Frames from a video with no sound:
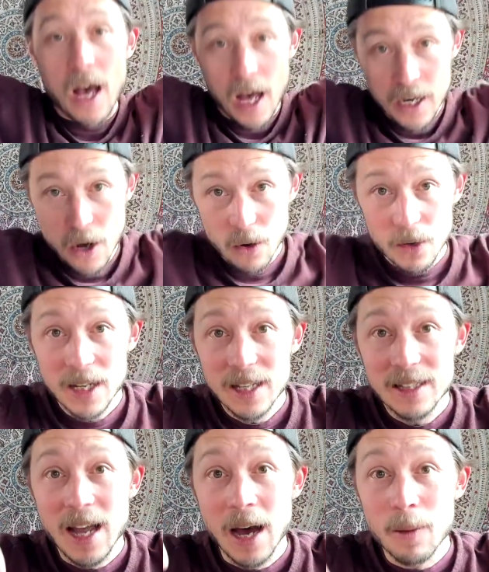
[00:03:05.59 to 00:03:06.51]
A
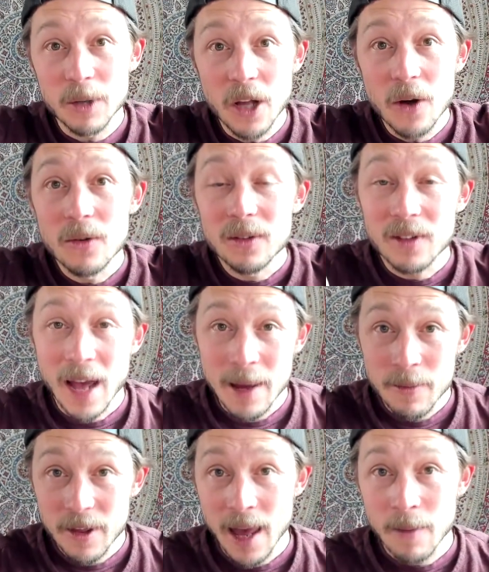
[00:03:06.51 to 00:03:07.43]
note down below,
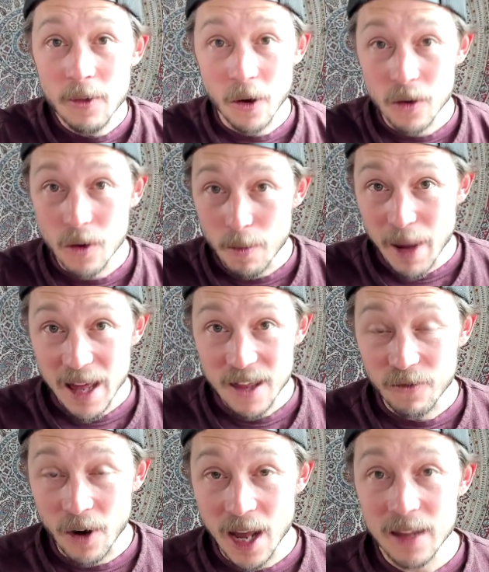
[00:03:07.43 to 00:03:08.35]
timestamps are your
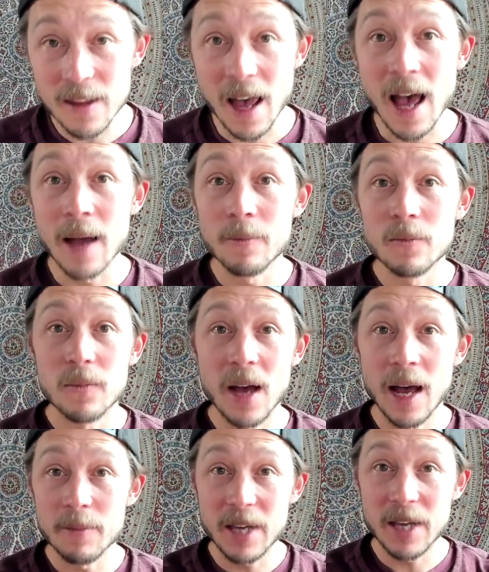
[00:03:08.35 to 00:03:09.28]
best friend.
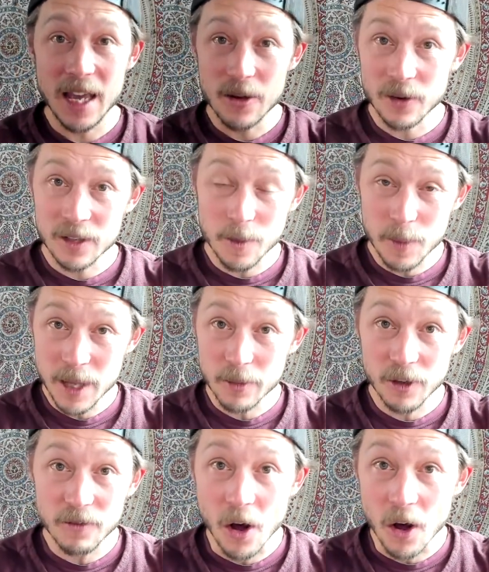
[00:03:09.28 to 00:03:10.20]
I'm catering to
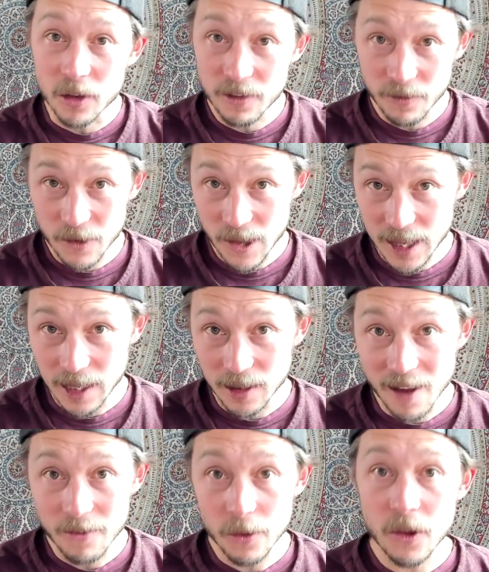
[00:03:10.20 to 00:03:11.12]
people of all different skill
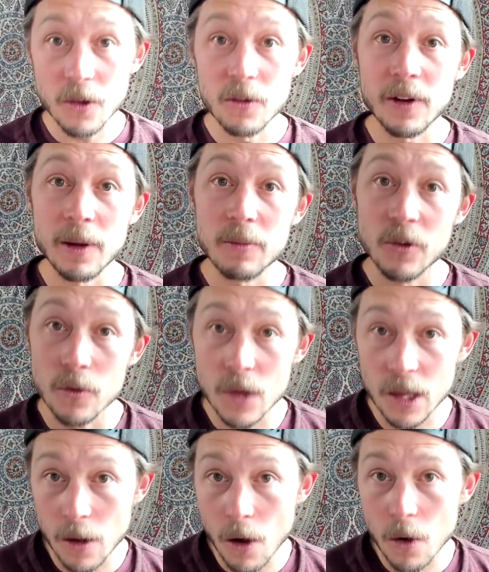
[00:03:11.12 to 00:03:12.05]
levels, so if I'm too
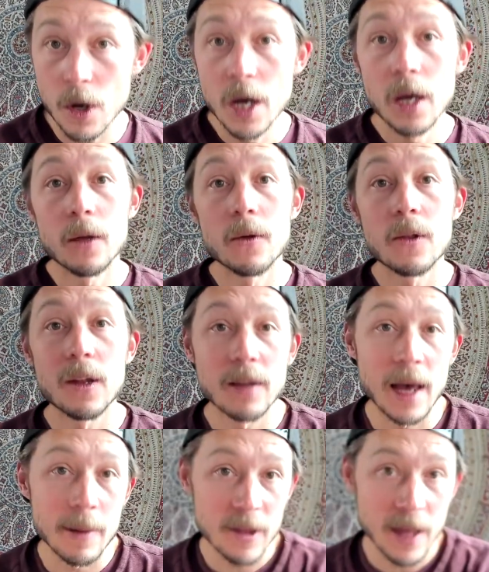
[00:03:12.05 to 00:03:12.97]
slow, use the
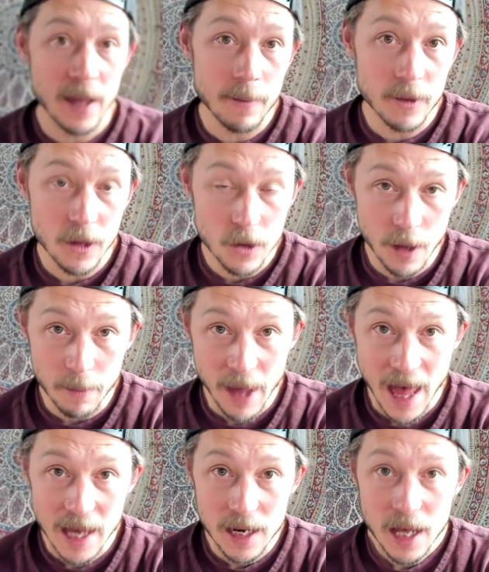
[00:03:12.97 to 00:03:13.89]
timestamps to jump
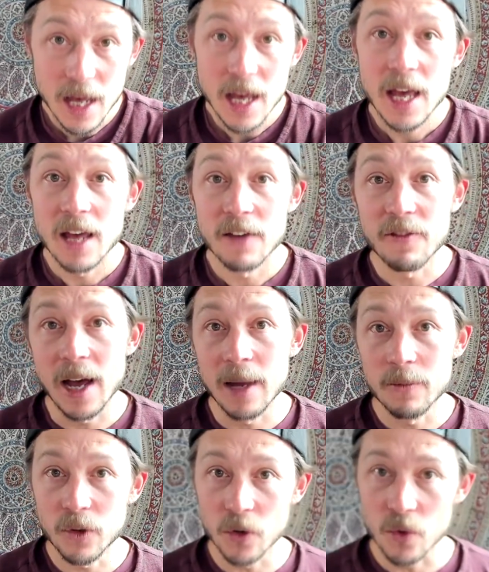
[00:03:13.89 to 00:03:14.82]
ahead. If I
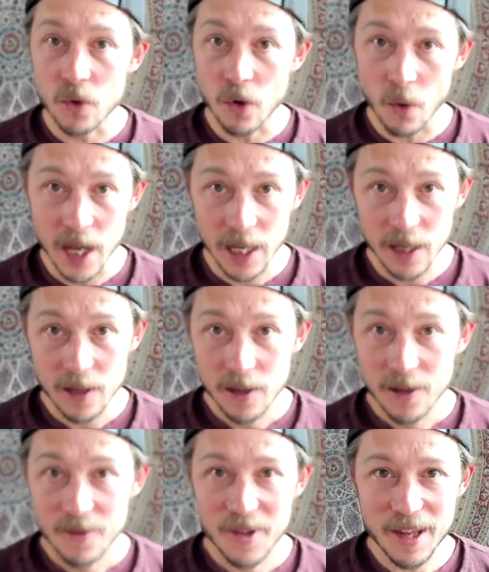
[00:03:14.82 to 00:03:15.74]
am too quick,
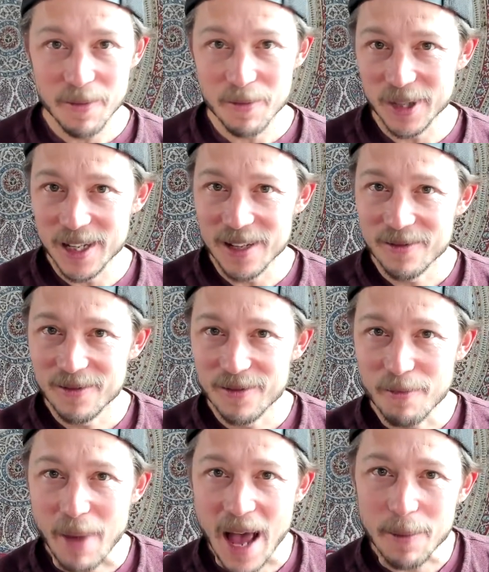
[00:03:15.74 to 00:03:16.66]
simply
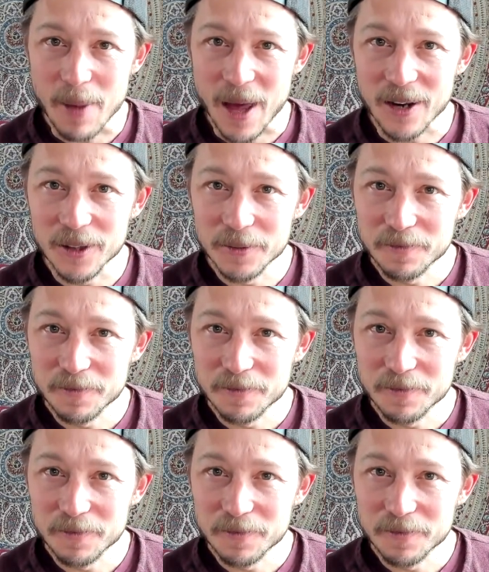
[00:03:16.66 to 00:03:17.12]
backpedal.